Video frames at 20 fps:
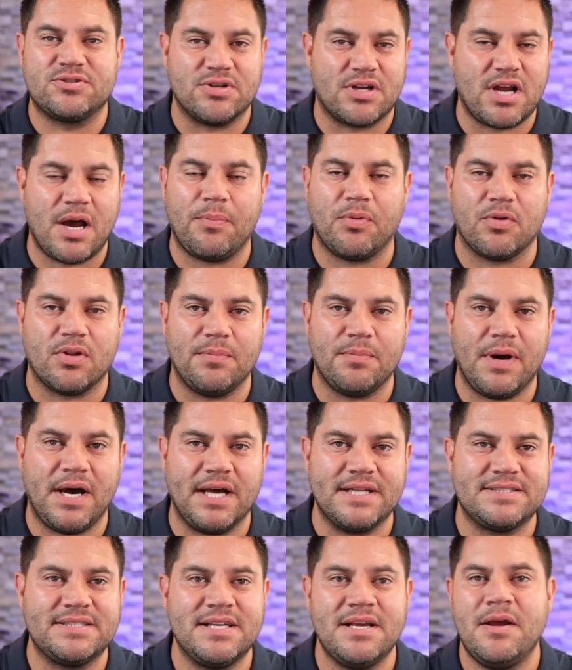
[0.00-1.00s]
couple of
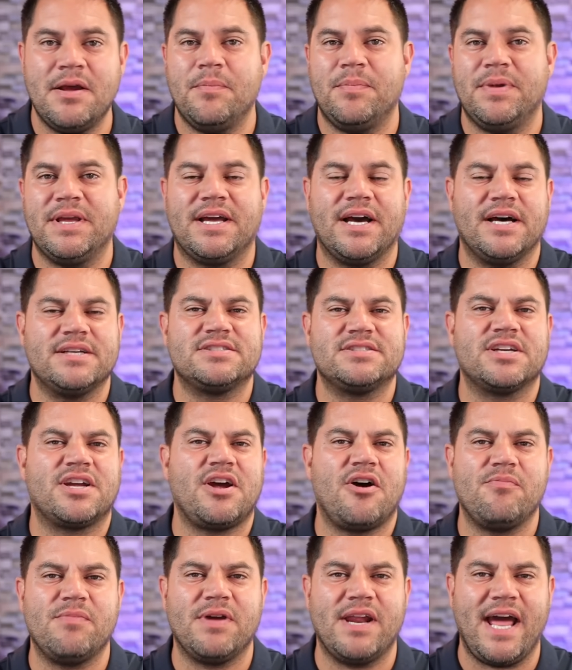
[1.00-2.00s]
months because the
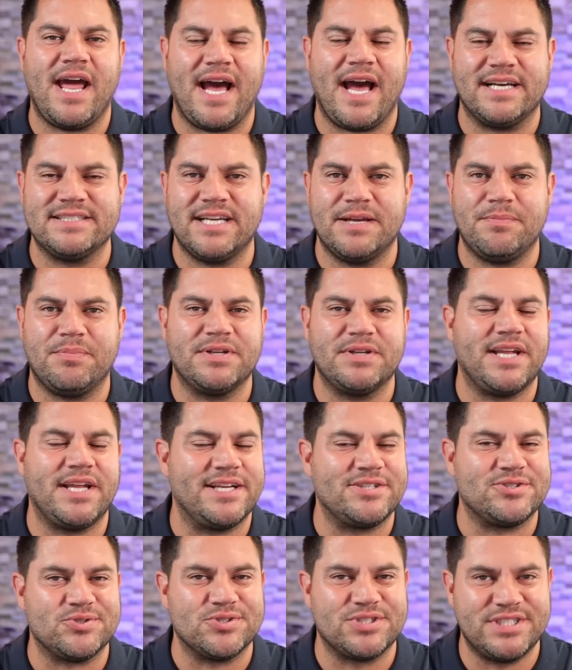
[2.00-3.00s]
government has a
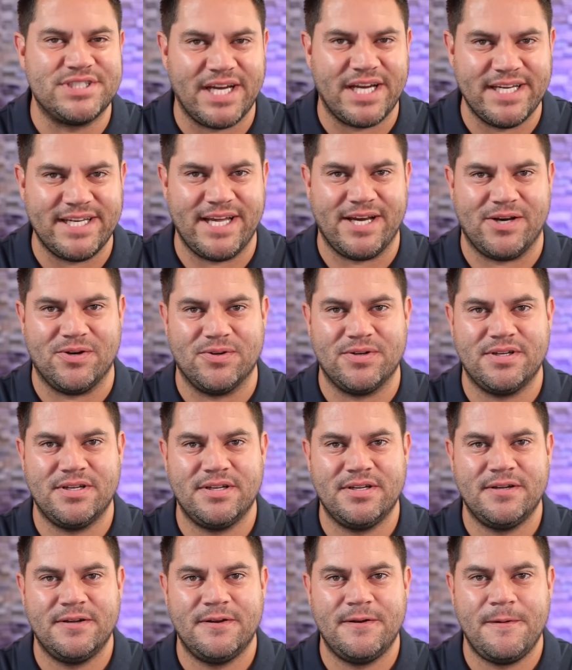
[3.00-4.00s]
potential shutdown.
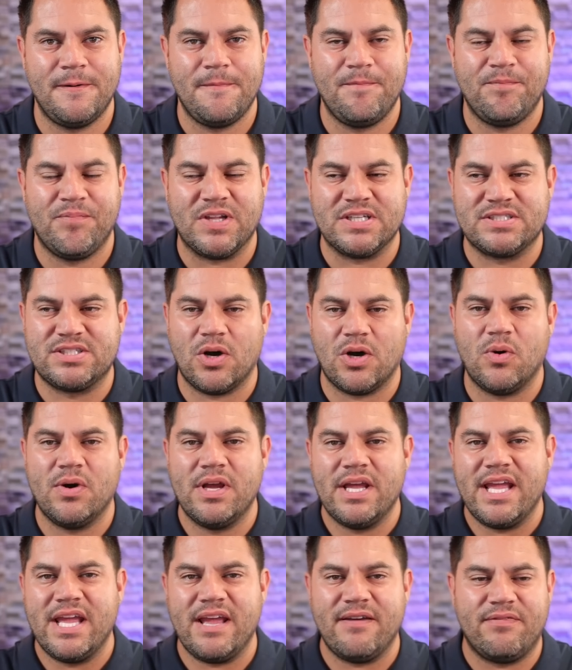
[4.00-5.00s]
So,
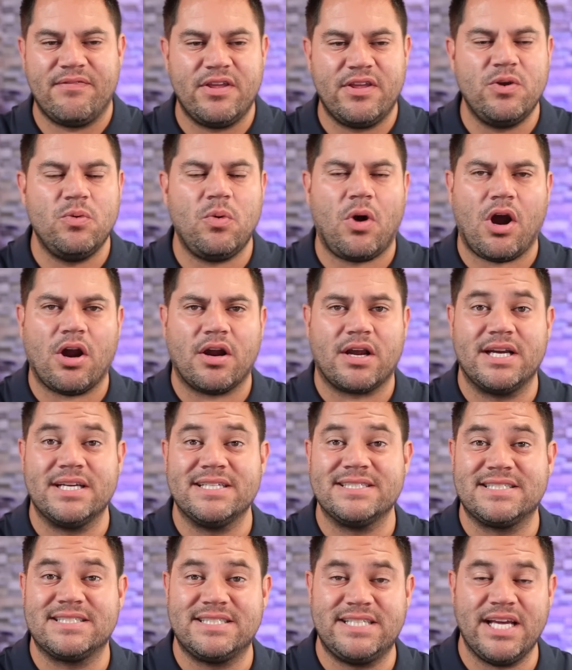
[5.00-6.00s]
if you are
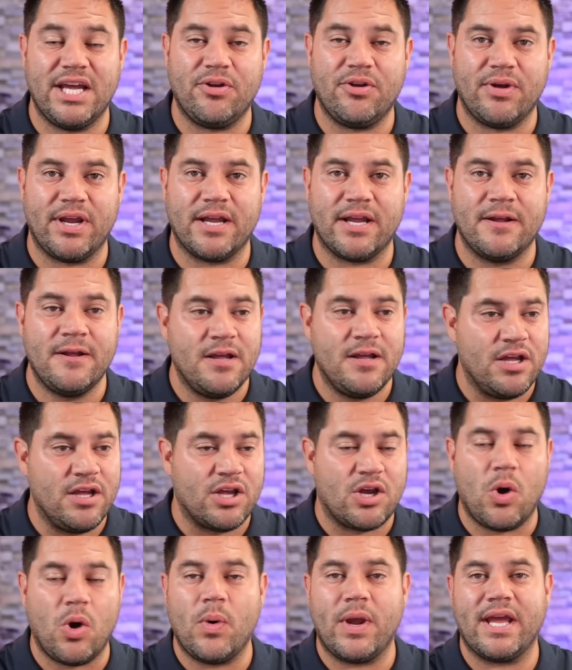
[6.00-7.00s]
considering
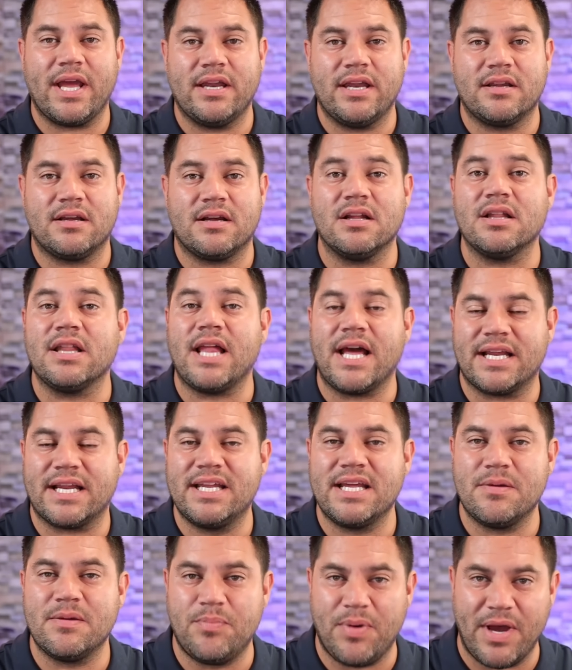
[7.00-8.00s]
going and
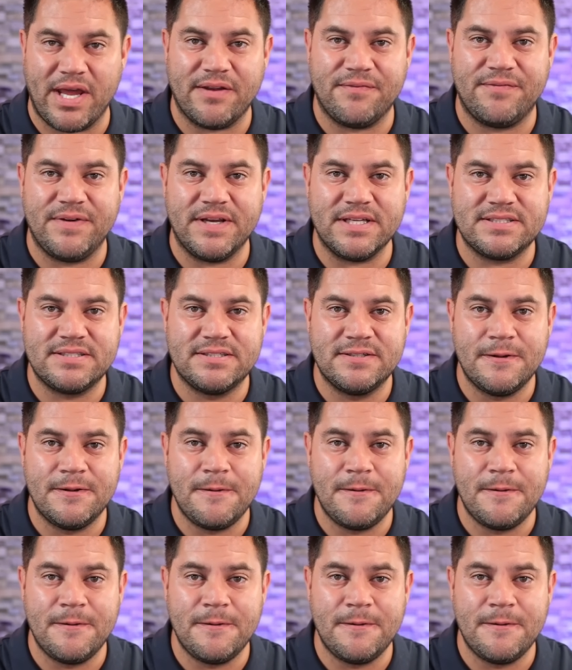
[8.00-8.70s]
collecting benefits,